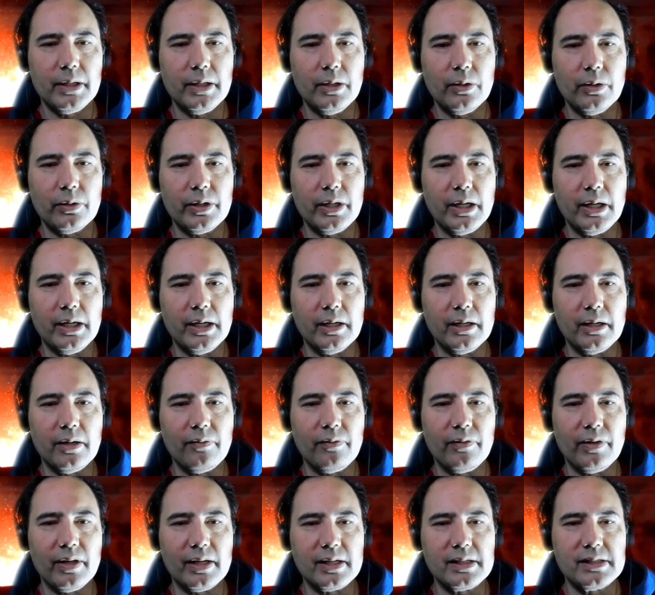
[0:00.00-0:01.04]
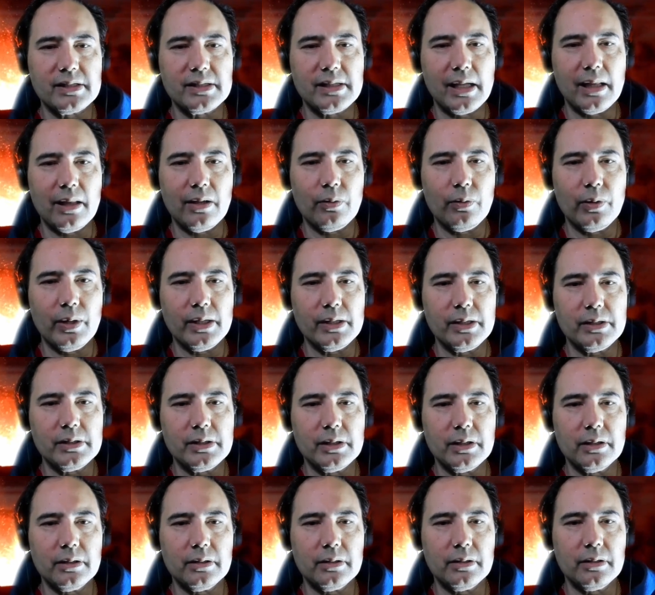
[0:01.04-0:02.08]
getting enough
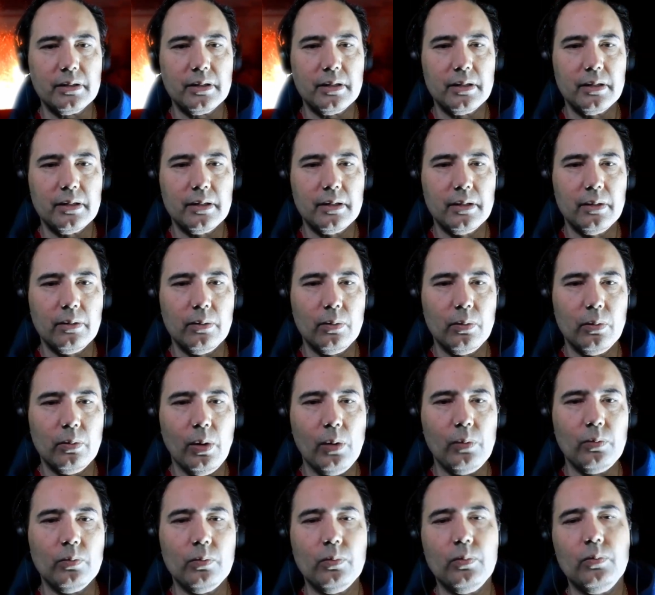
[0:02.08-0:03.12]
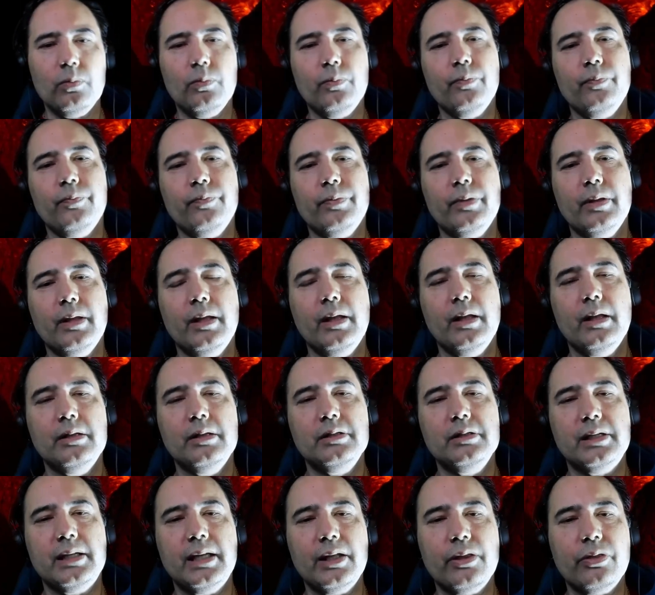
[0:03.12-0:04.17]
acceleration to
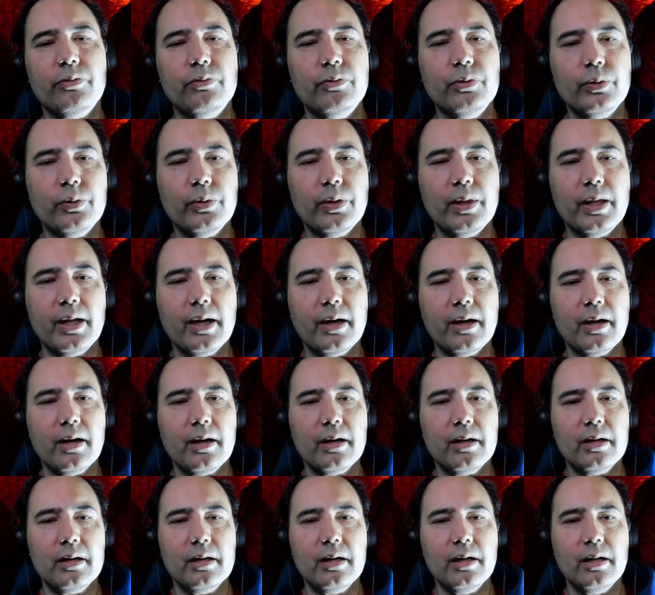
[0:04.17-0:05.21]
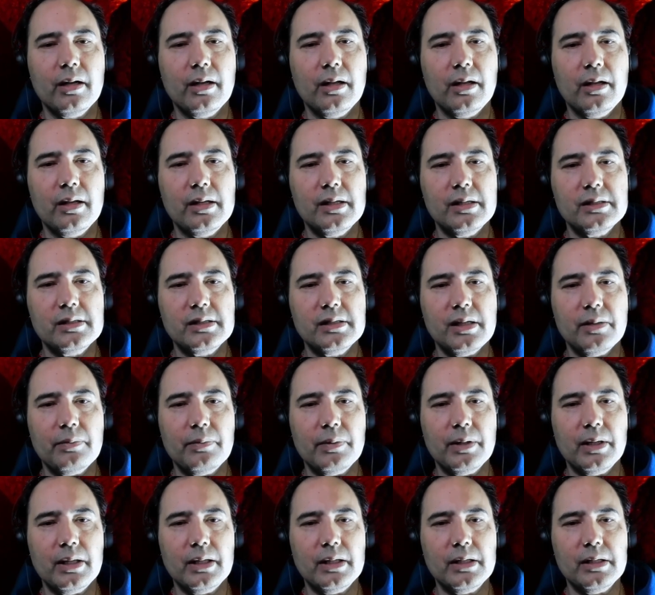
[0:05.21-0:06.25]
get through there. Some of
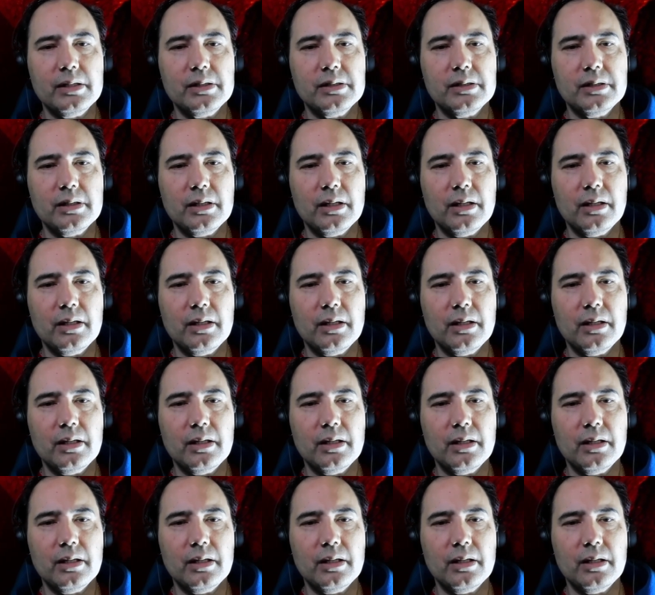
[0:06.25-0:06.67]
these,